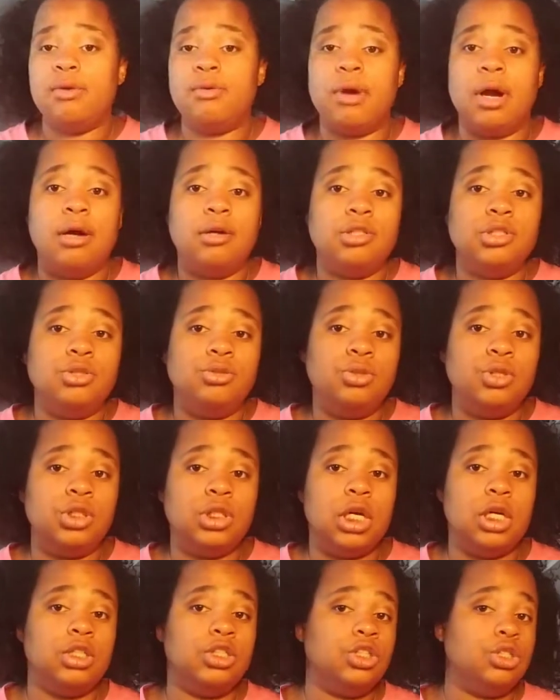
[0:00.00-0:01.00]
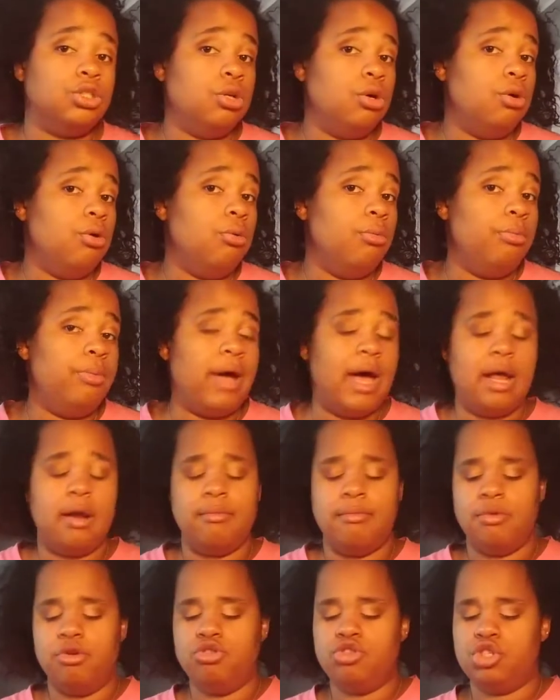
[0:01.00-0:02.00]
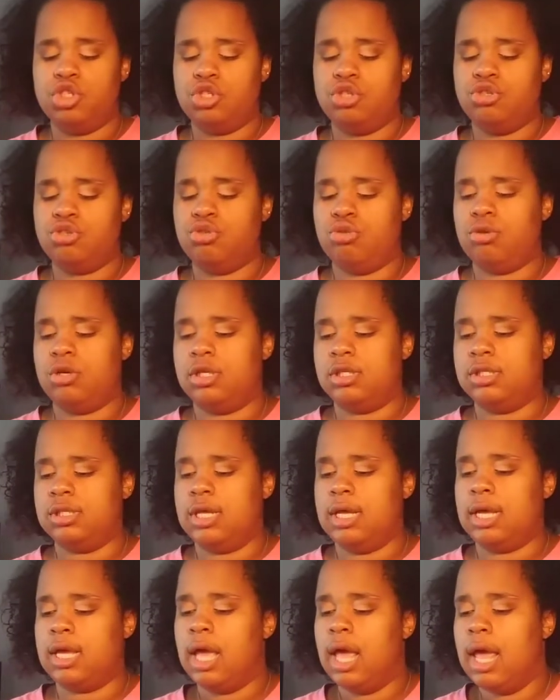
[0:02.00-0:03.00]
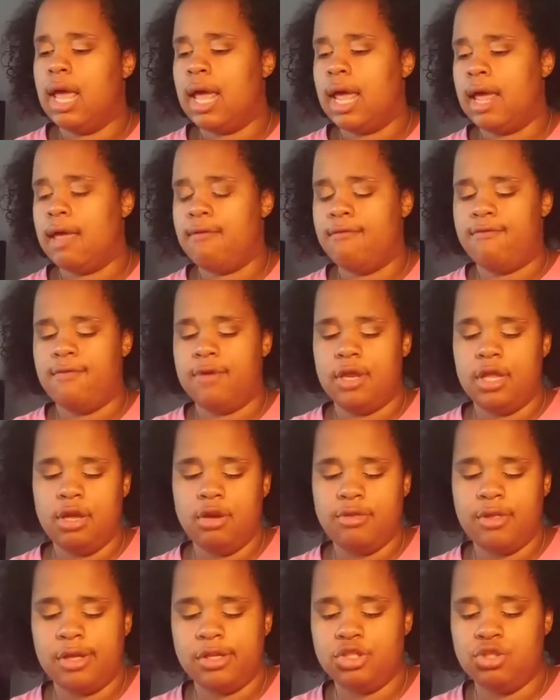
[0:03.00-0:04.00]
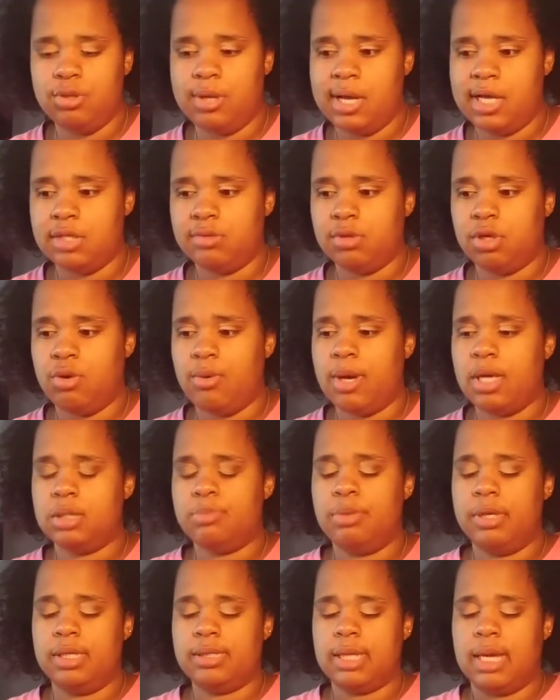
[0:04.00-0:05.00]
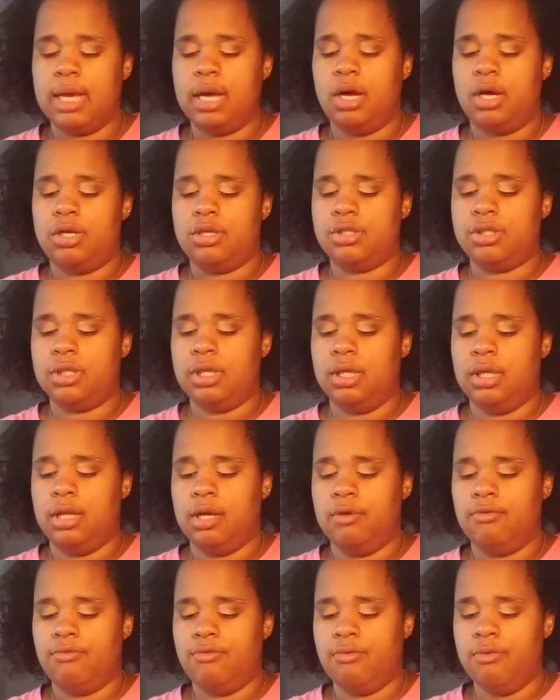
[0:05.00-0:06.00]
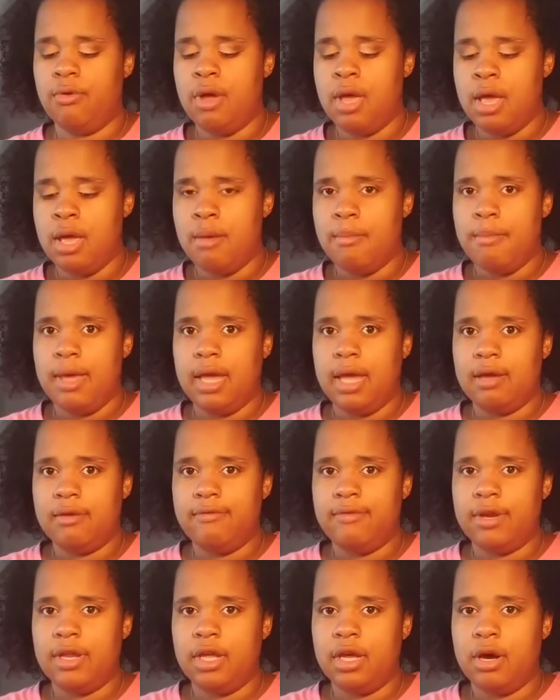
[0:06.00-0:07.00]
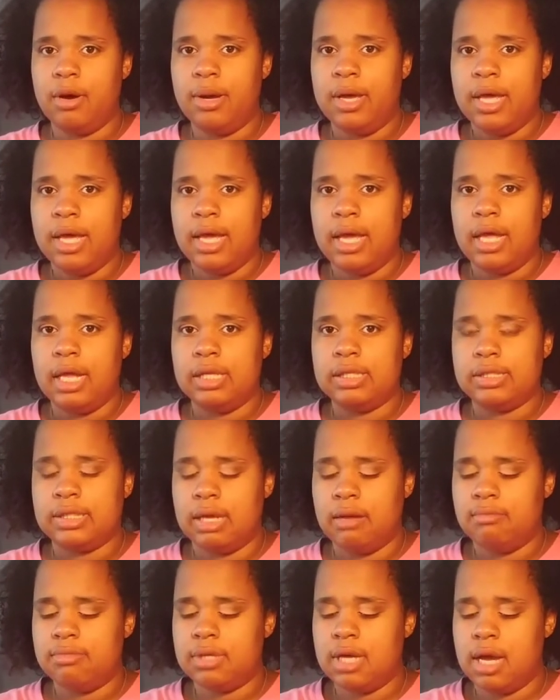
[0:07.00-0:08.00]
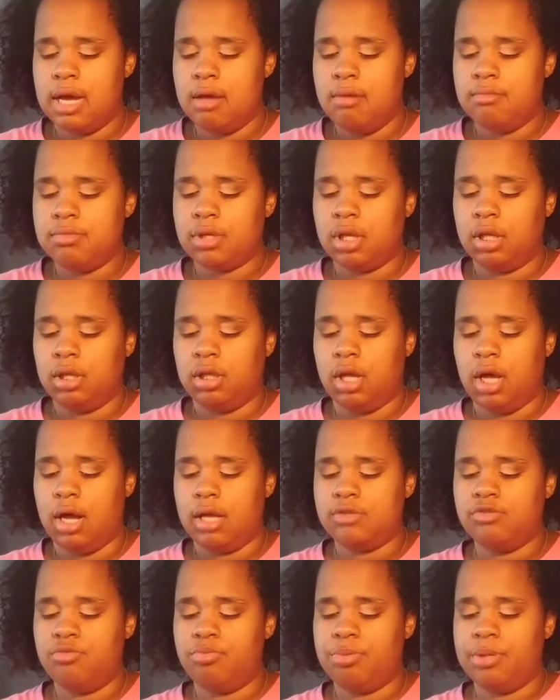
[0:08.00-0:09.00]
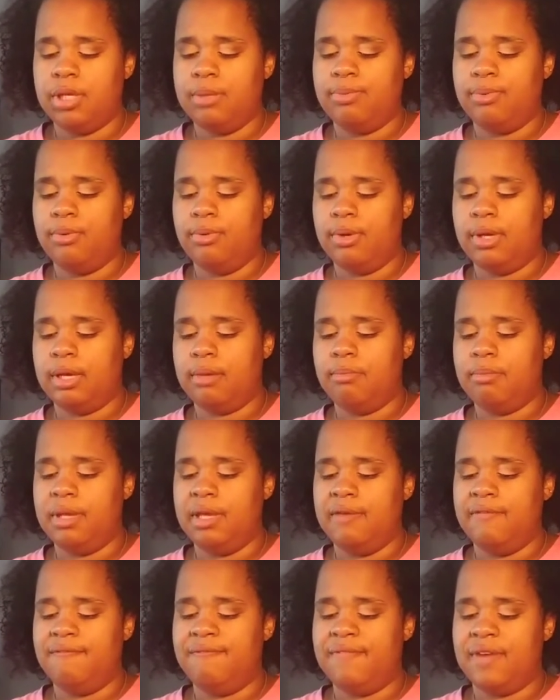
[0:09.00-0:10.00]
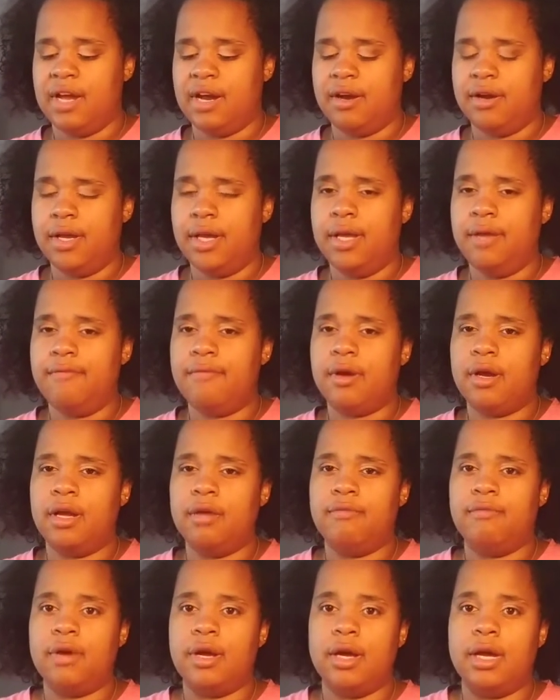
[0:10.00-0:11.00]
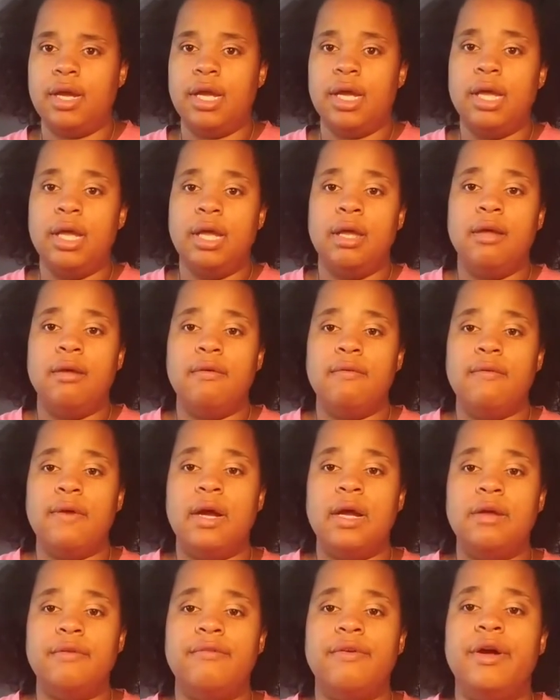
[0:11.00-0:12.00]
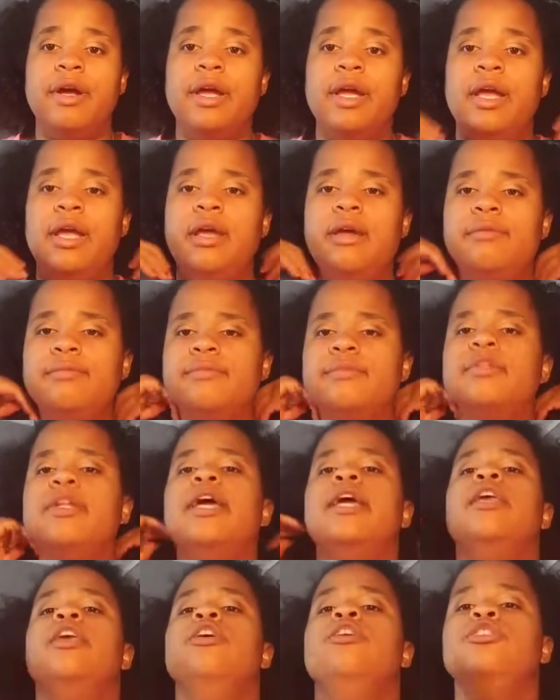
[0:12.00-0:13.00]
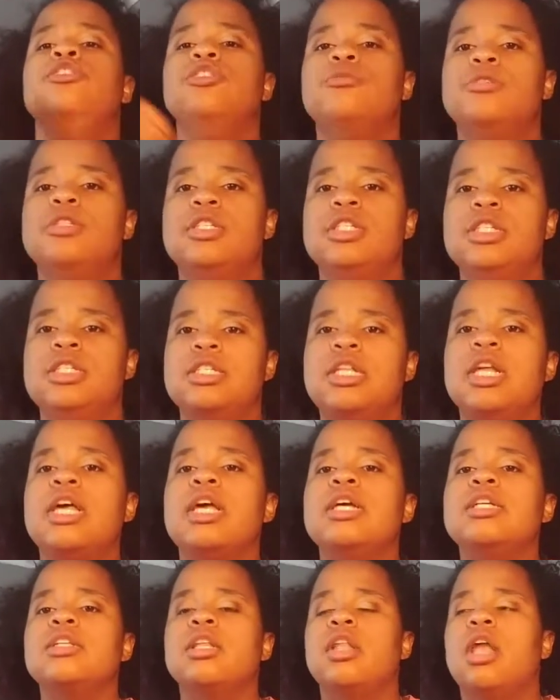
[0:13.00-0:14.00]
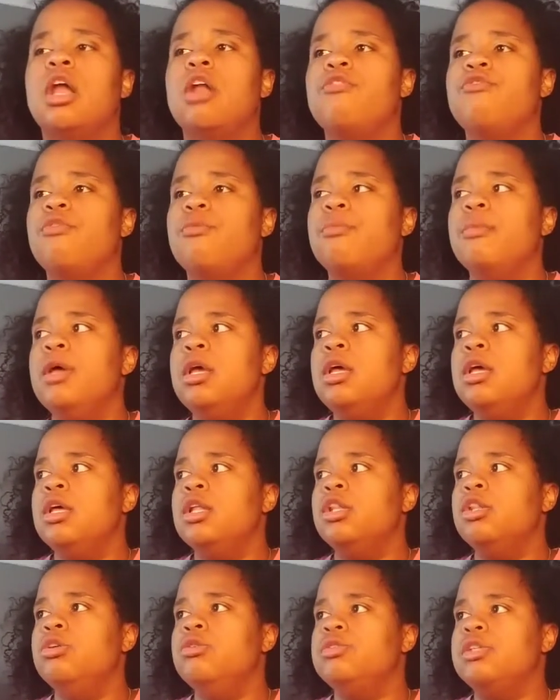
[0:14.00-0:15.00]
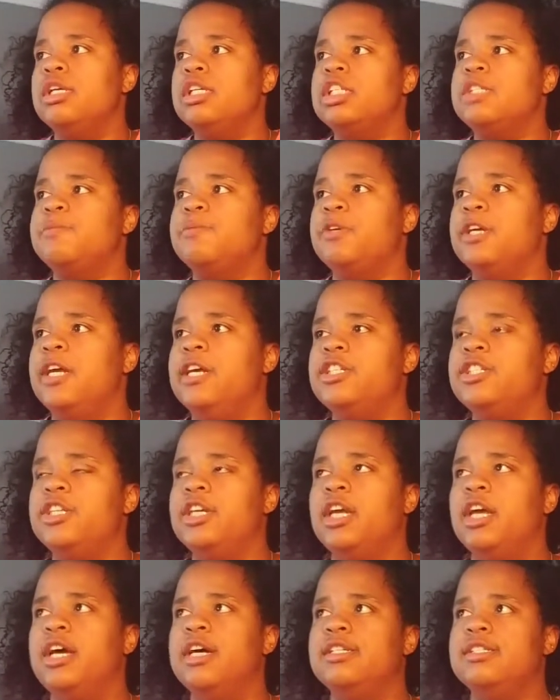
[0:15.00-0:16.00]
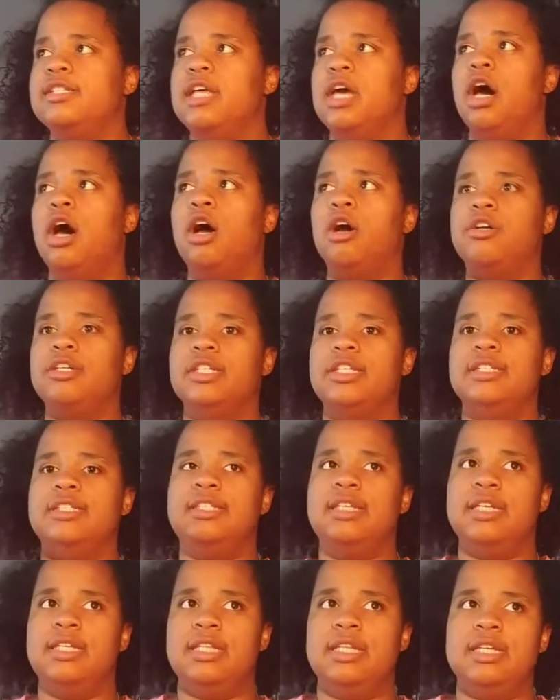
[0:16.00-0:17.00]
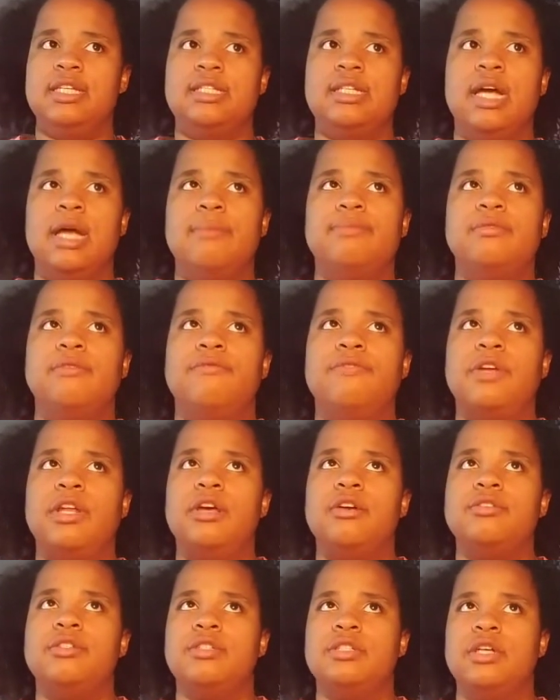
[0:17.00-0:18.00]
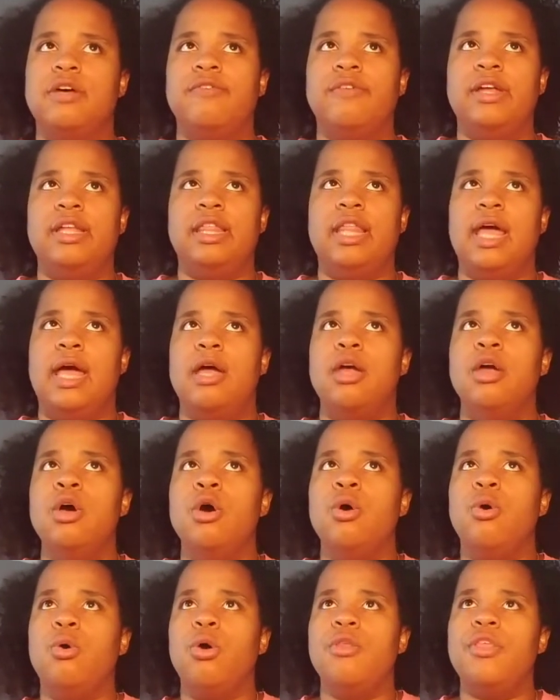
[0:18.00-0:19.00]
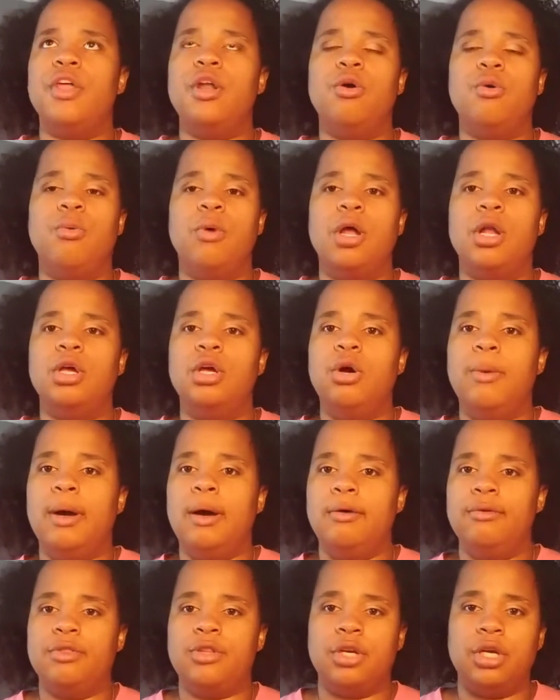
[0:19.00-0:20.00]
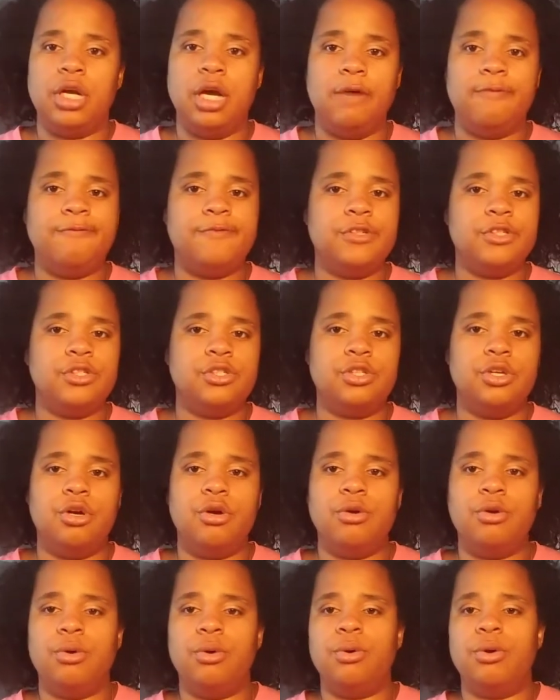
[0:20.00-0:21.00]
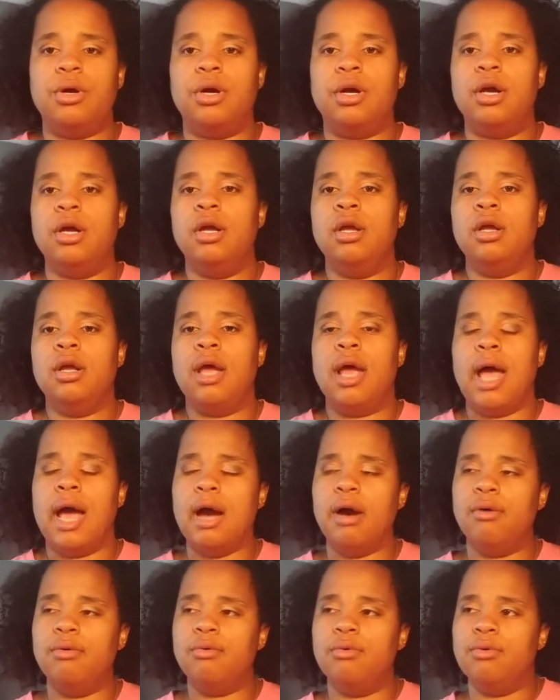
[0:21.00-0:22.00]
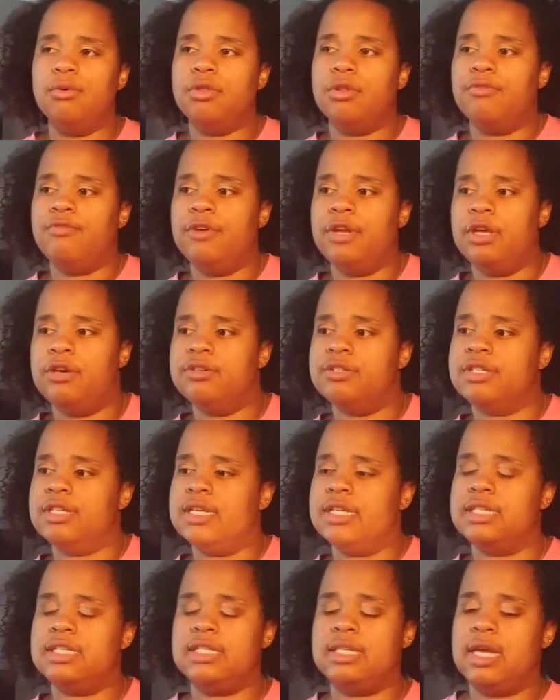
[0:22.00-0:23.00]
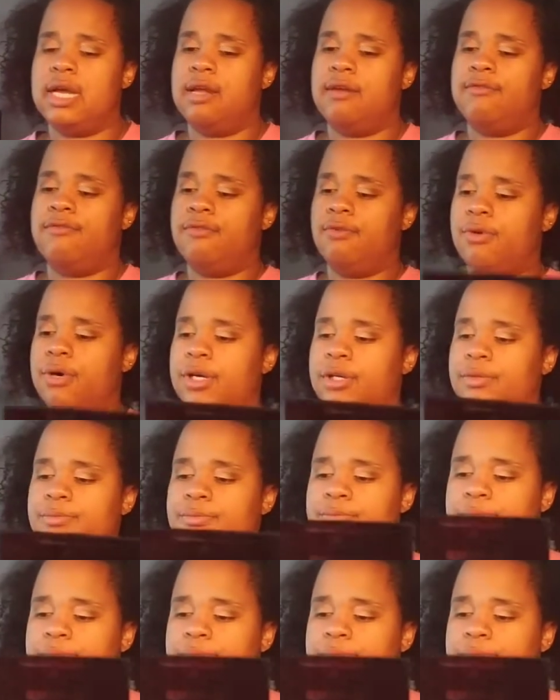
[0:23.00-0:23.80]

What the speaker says: or I will not show bad emotion towards like a video that you guys request because I honestly love making a video, and sometimes lots of people can be very, very, very, very, very, like YouTubers these days, a lot of them lose inspiration because they already did these types of videos and stuff like that, or they don't want to go out their comfort zone or out the videos they stand for,